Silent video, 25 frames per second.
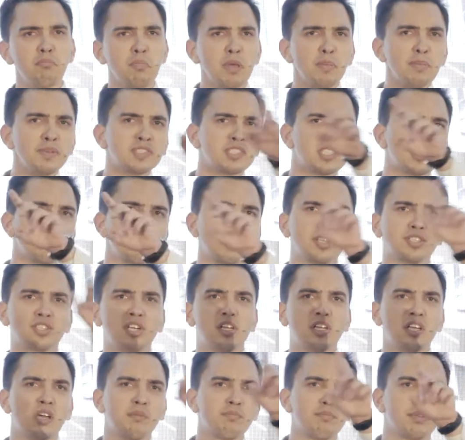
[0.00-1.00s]
Maybe some
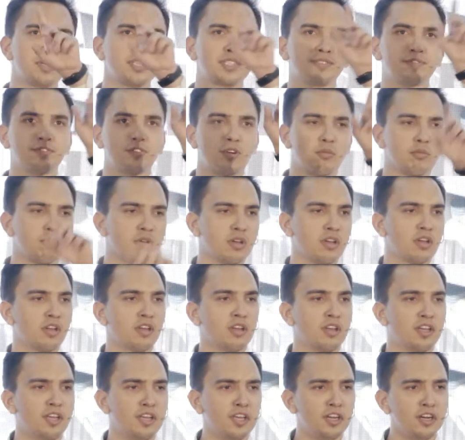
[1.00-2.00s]
actually companies from
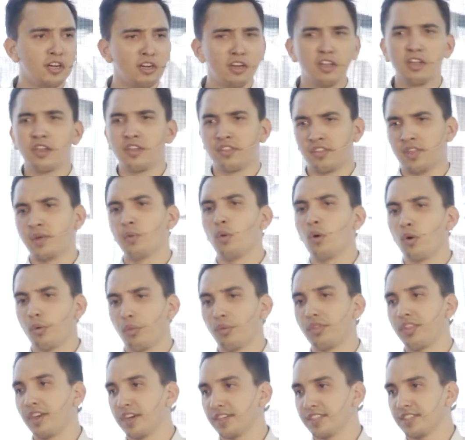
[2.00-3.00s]
here, they work
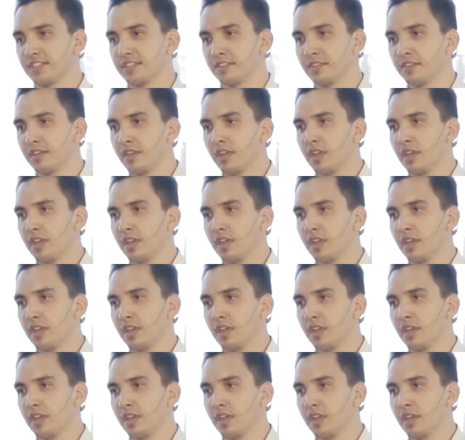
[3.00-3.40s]
with us.